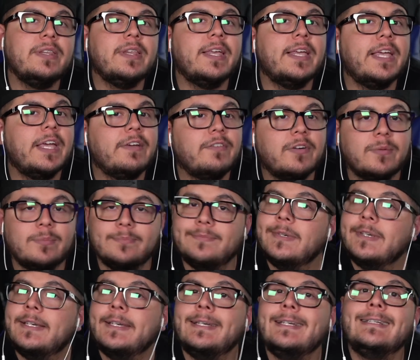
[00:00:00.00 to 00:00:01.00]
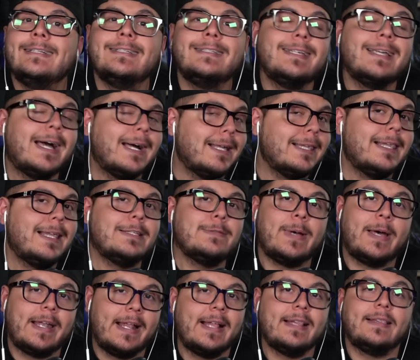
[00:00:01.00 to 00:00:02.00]
they gave them chanclas
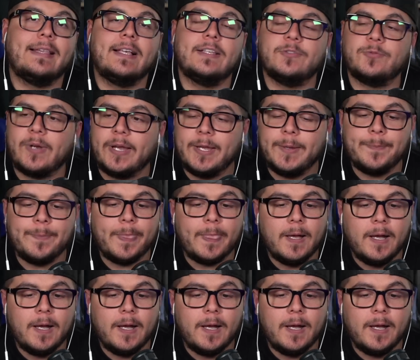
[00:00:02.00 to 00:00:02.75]
baratas, right?